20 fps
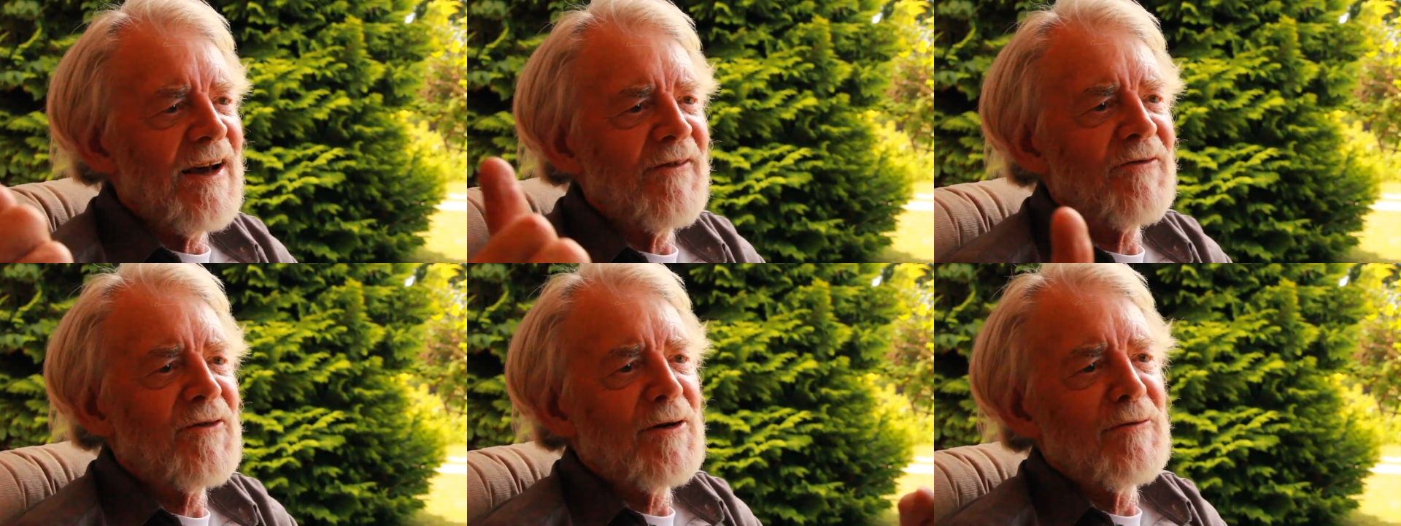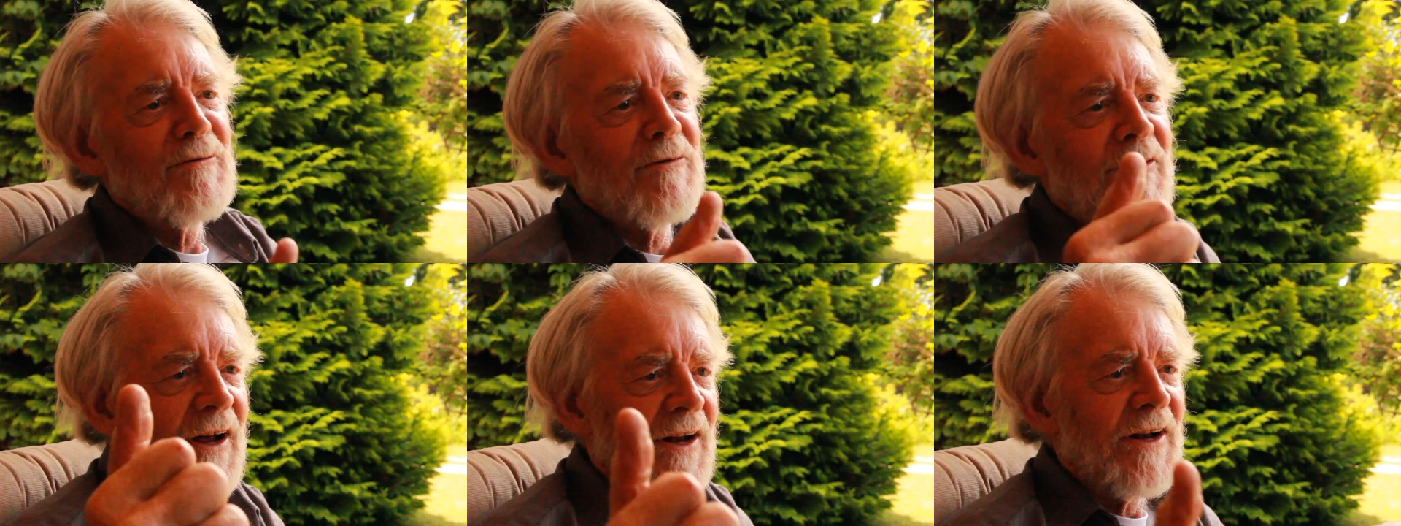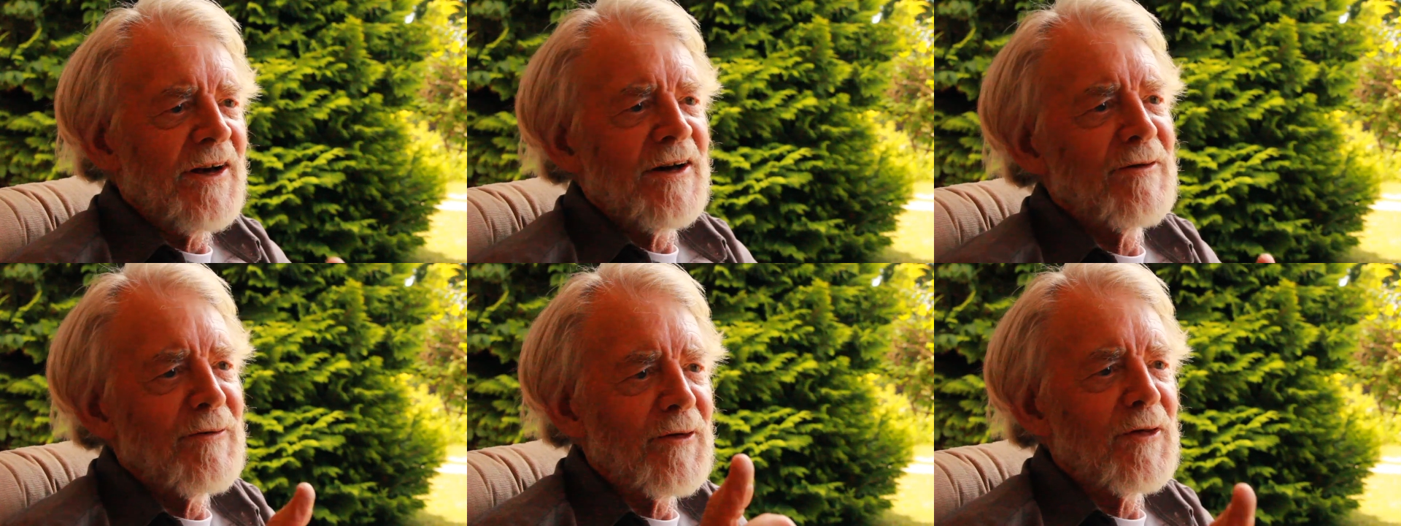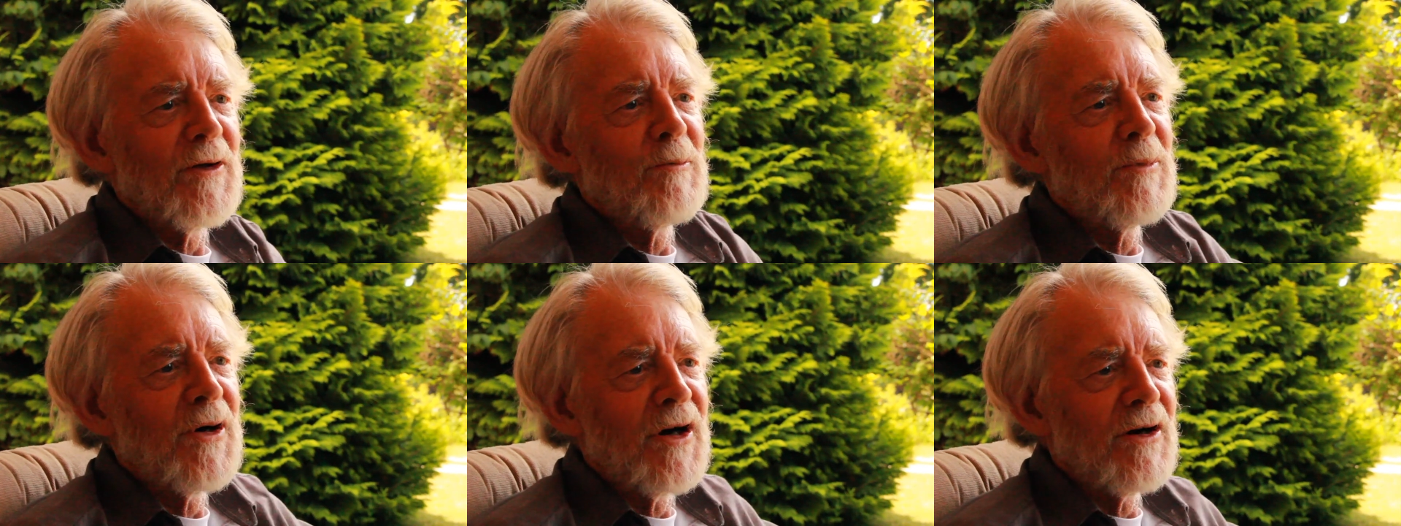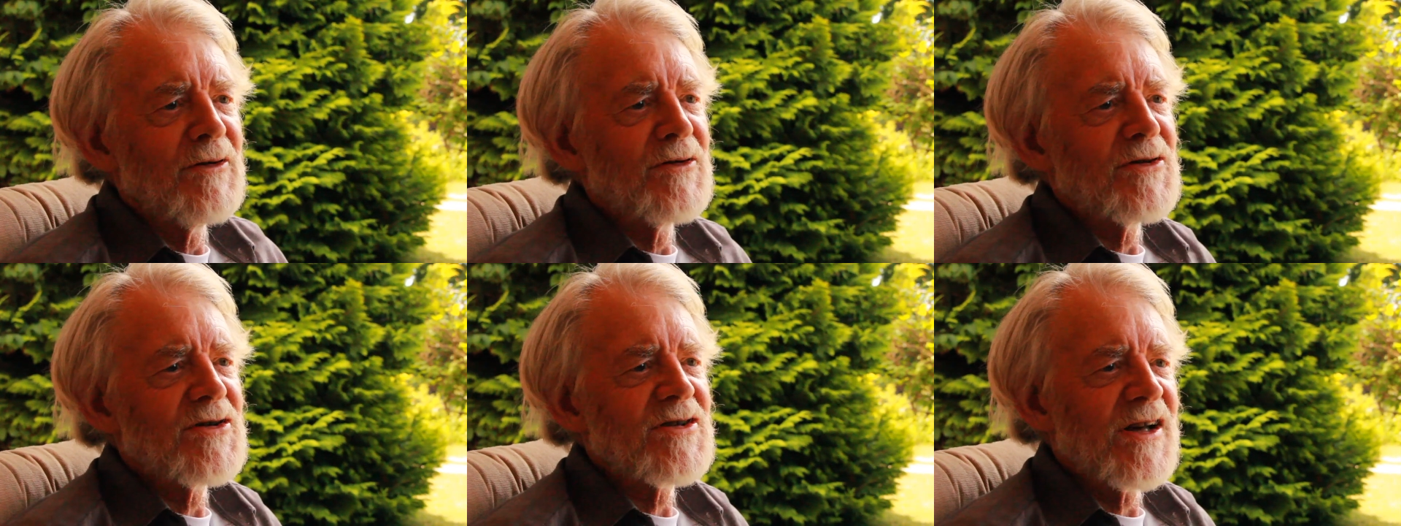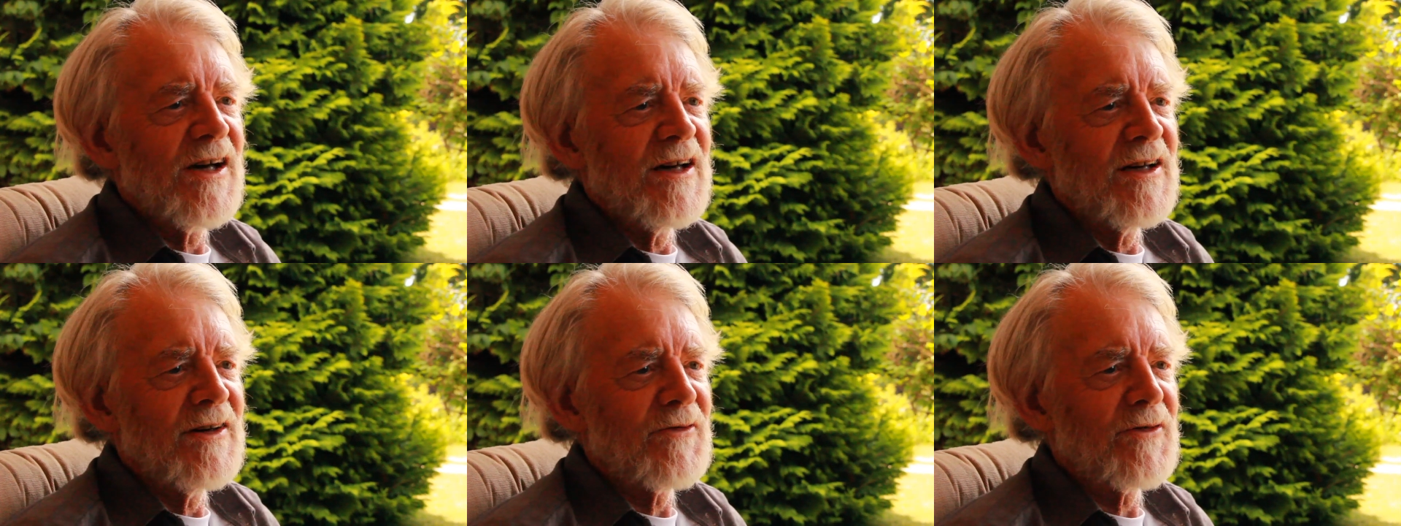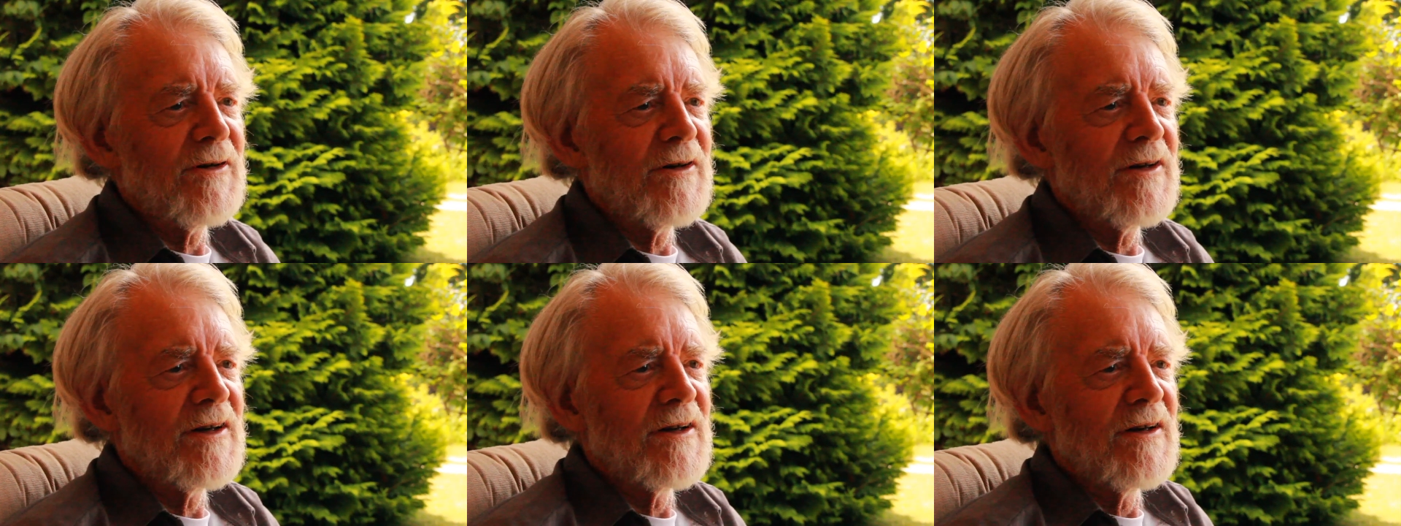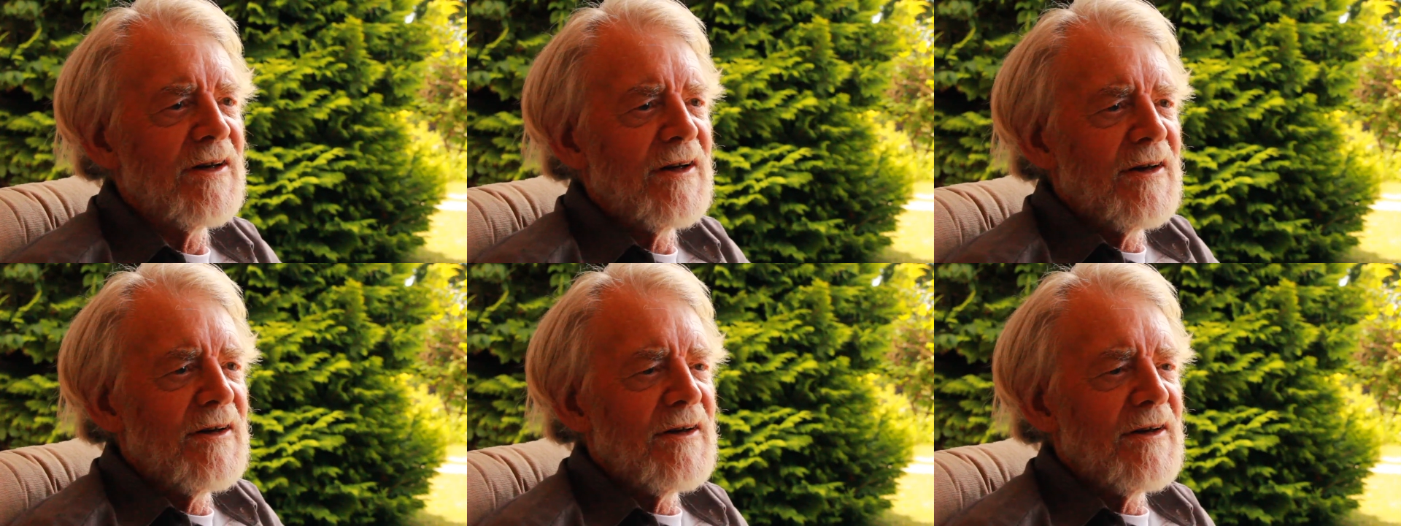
have to run over the bowlers after it,